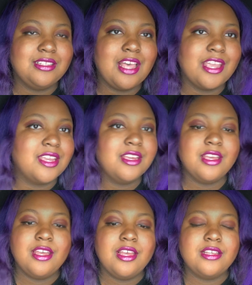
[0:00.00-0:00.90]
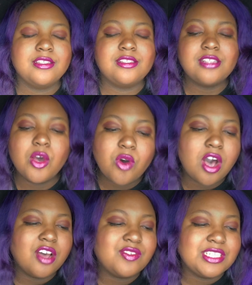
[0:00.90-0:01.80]
Like, so
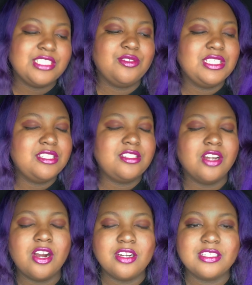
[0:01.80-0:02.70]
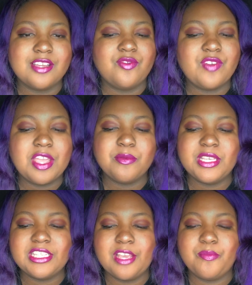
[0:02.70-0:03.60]
often you see stars get
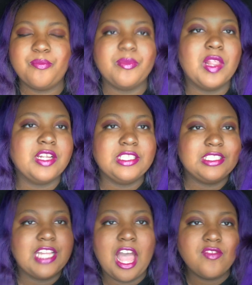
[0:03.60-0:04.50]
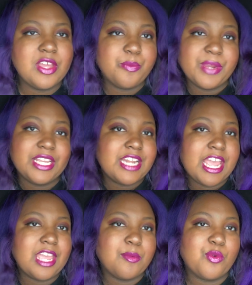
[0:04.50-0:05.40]
famous and they have their big
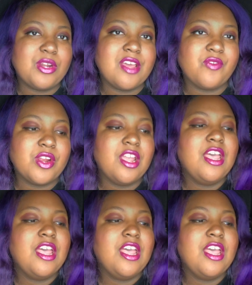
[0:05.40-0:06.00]
name or whatever,